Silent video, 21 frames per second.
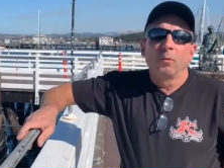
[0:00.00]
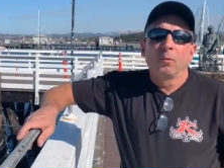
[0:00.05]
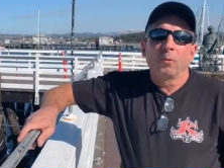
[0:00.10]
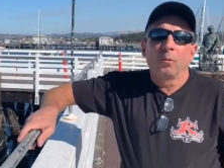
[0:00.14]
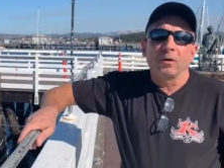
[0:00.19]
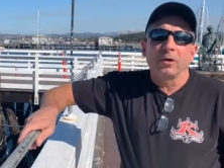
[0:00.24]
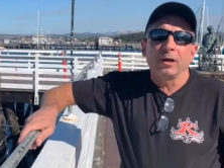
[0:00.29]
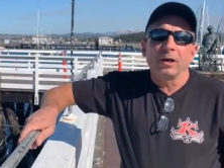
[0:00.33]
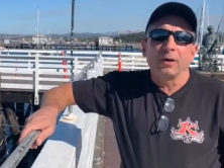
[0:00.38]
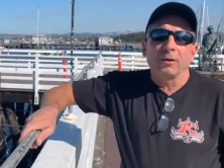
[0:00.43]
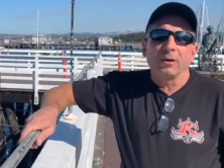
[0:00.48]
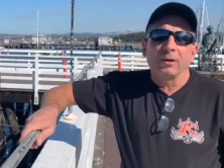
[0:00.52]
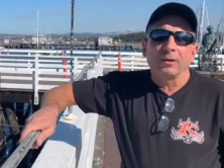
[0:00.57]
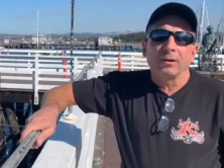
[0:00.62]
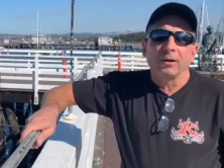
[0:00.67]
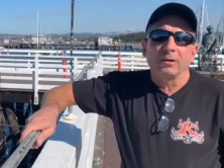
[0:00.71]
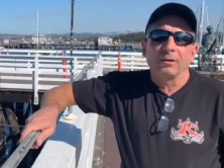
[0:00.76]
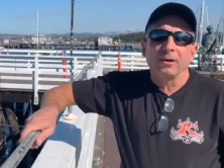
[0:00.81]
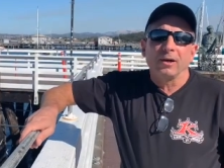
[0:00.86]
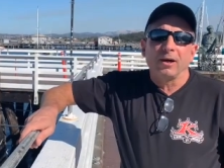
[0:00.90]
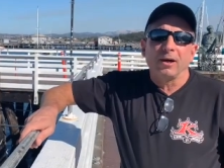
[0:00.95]
We're here at
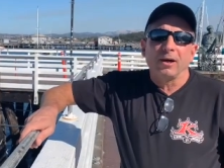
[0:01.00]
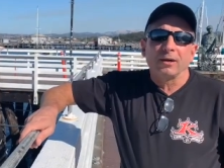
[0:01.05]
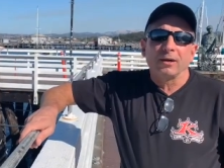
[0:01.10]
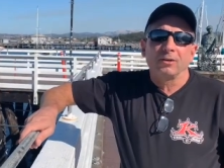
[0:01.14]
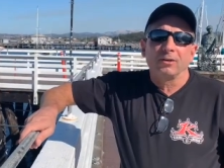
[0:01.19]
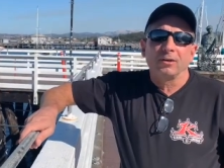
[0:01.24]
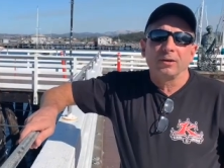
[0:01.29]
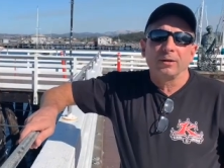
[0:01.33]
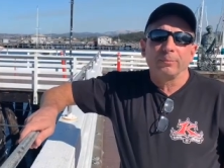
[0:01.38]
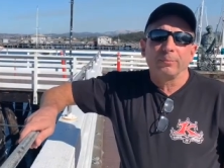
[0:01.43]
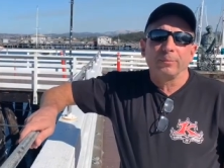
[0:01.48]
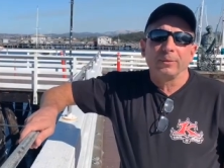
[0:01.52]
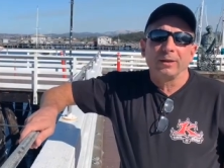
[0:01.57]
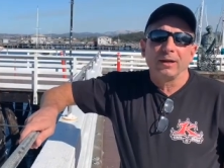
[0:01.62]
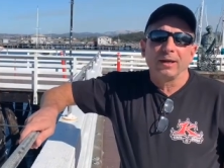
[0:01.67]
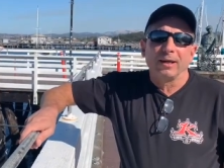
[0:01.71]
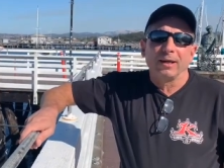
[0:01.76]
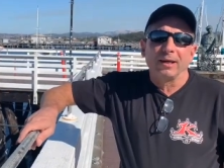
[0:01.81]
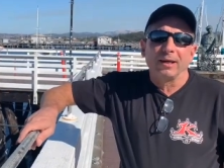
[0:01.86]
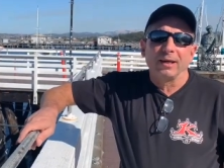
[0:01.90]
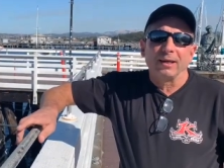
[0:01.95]
the docks of the
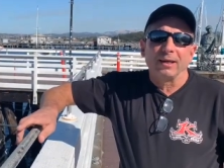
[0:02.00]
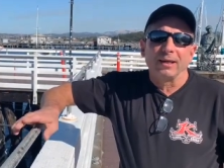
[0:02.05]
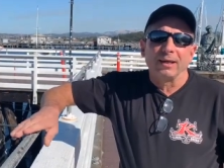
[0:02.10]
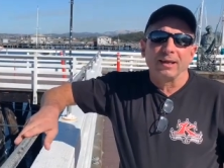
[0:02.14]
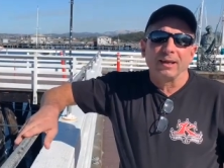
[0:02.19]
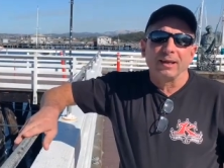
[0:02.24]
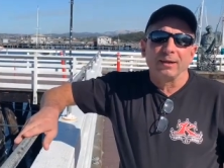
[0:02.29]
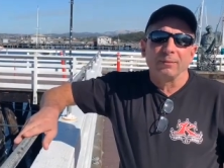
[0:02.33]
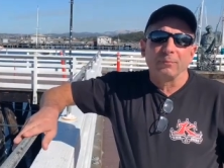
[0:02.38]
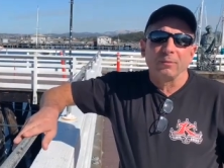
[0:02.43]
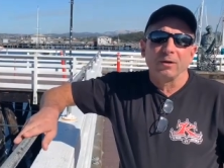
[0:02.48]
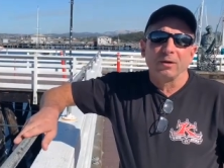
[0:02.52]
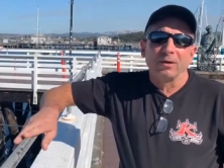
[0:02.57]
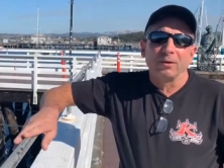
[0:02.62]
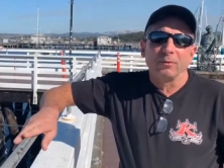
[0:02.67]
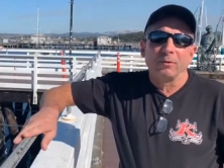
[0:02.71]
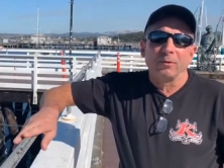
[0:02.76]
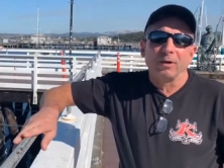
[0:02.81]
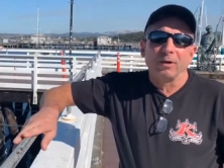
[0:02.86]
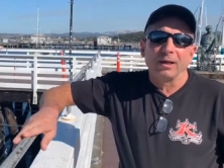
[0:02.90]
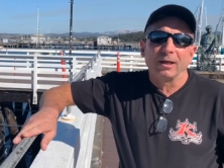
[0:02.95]
bay in
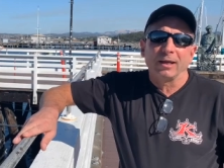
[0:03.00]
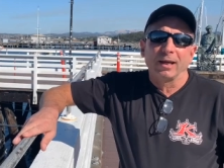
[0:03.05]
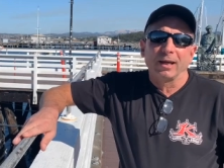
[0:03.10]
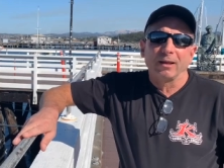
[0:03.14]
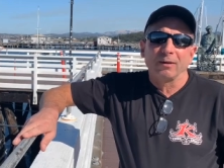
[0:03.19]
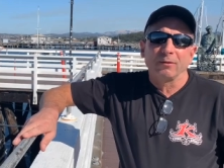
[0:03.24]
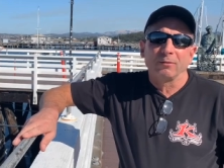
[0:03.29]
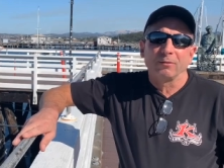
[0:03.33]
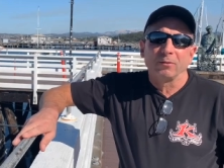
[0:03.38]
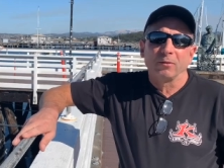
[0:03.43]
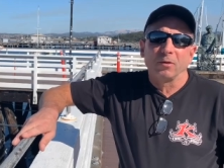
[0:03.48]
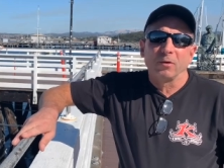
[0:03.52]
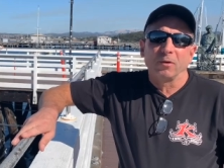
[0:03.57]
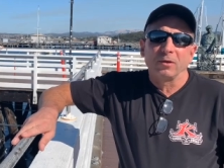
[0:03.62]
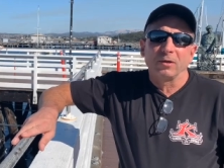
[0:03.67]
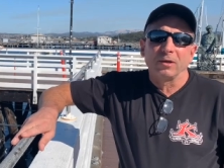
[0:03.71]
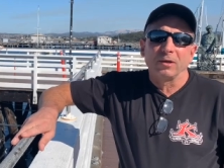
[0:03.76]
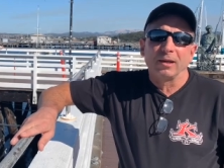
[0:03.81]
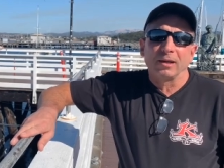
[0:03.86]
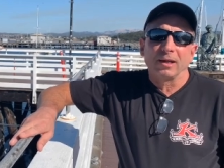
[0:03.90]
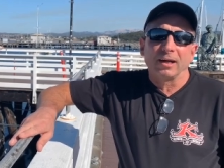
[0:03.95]
Monterey,
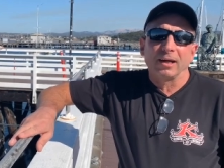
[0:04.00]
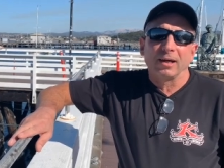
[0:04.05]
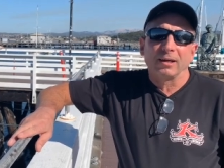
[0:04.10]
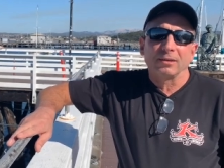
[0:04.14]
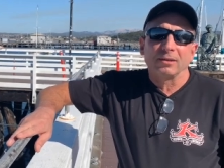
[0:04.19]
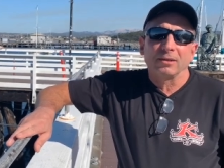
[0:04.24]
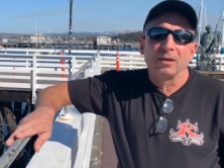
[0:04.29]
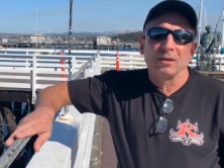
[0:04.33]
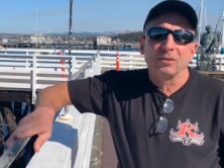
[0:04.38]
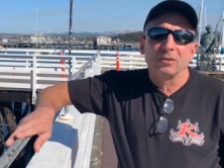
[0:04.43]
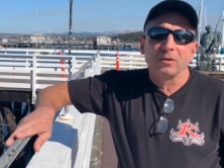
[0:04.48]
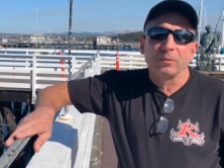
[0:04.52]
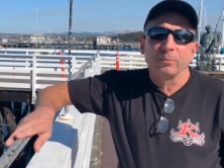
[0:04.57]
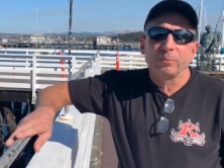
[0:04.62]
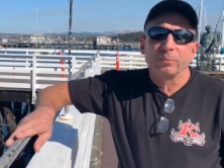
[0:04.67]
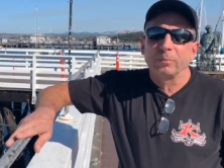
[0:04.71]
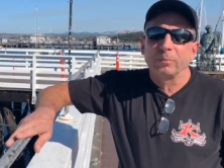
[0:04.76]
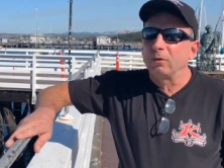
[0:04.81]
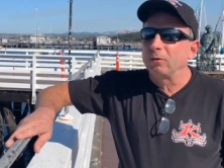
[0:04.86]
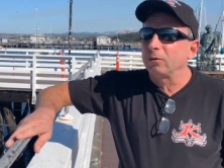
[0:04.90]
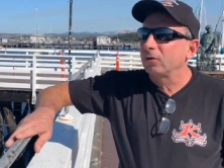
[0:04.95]
California. They got tons of
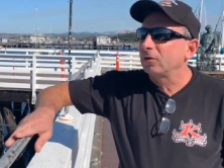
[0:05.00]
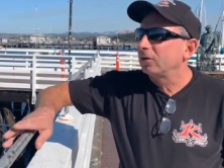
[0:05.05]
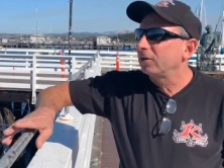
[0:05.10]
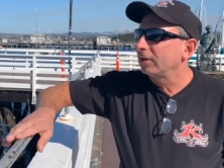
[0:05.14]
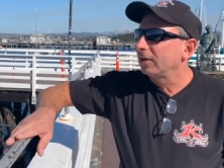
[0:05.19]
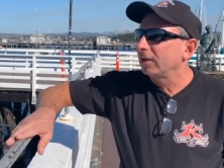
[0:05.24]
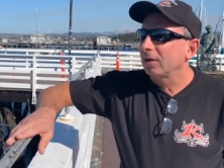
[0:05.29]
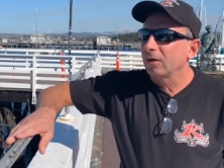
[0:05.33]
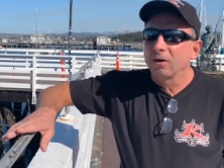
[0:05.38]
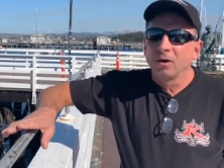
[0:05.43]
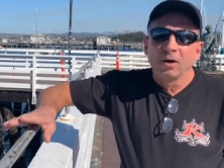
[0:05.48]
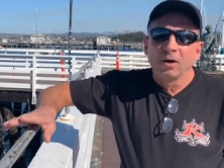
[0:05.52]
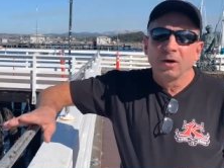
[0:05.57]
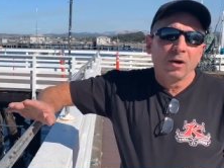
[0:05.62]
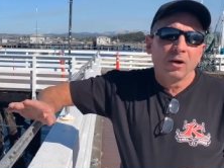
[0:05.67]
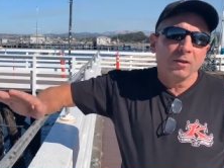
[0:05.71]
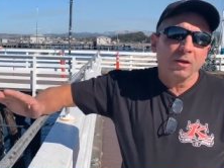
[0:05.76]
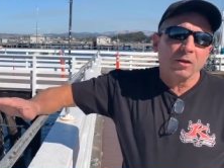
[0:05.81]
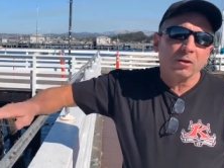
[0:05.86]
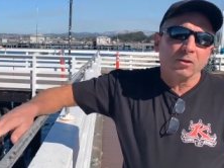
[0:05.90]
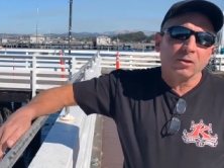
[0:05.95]
boats here.
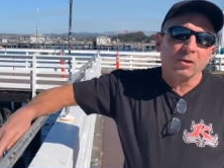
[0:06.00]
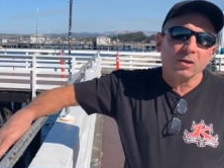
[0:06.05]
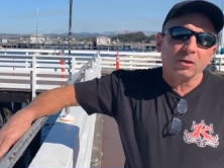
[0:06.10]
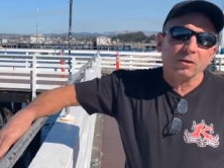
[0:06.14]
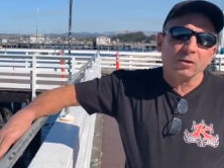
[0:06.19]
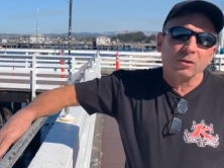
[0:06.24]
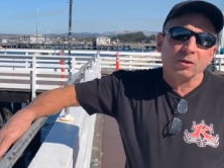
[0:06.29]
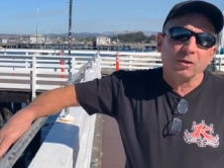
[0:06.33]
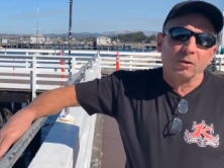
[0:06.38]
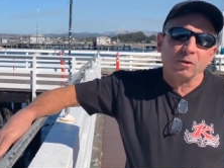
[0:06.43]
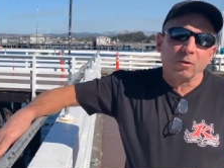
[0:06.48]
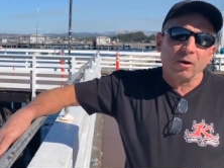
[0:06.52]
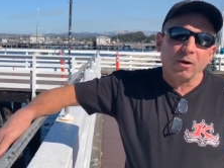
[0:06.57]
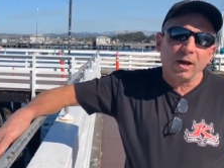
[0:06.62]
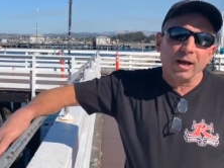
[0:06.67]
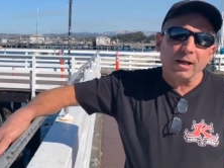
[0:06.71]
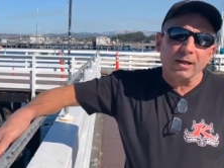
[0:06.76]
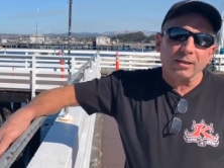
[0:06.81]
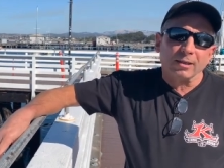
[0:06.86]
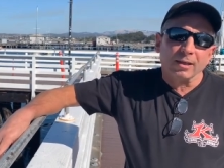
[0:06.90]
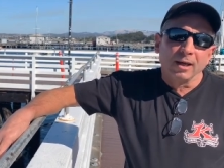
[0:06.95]
They're just
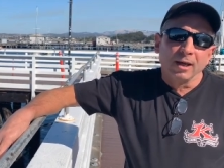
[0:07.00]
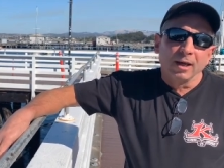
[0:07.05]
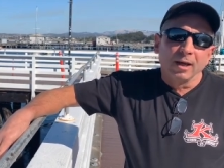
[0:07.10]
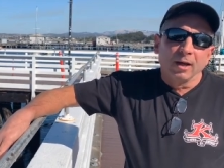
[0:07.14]
great.